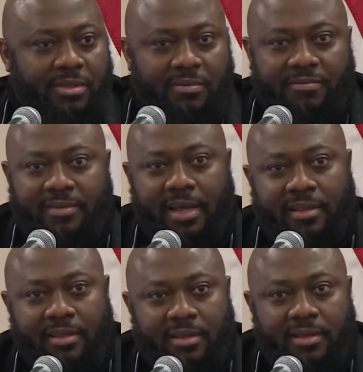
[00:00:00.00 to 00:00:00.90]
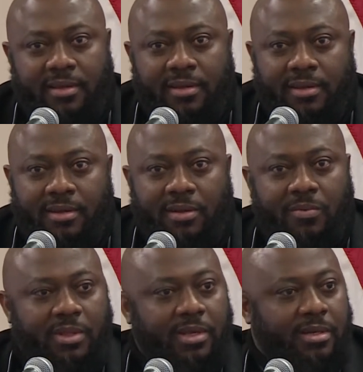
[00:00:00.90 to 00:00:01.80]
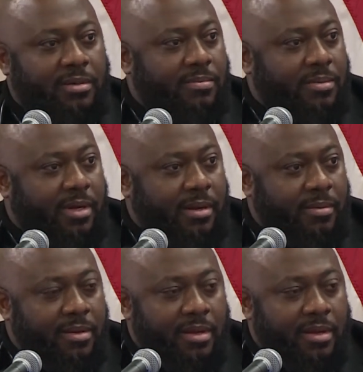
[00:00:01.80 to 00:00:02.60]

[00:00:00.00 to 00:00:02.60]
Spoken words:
of death, within the